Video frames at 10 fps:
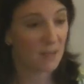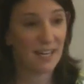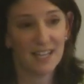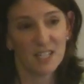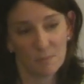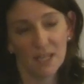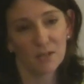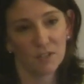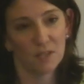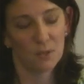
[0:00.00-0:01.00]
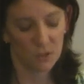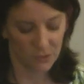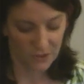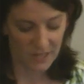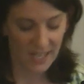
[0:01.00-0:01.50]
And it ended up being a really
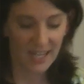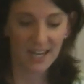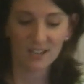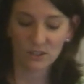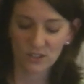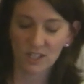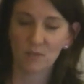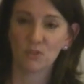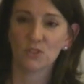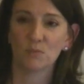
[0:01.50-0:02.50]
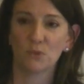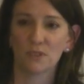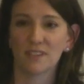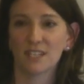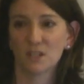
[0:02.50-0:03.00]
beautiful thing. And I learned that the most
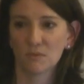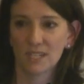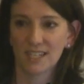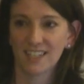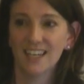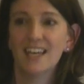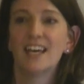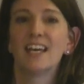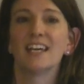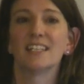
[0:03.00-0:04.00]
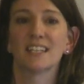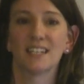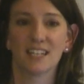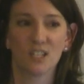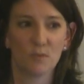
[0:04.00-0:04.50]
important thing in a reading is
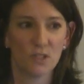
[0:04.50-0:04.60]
connecting